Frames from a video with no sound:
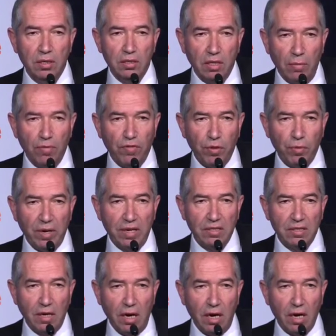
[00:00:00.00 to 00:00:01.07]
some of the
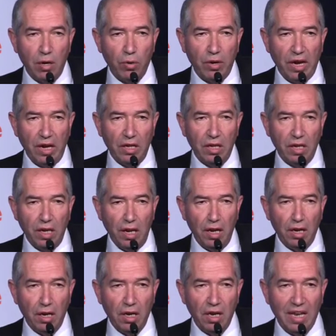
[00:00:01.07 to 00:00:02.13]
wells are located
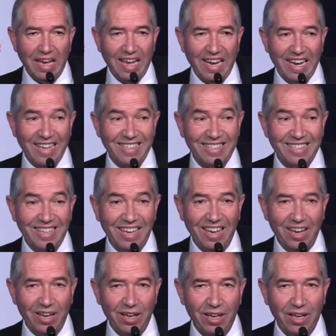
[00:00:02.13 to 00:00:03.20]
in Area C.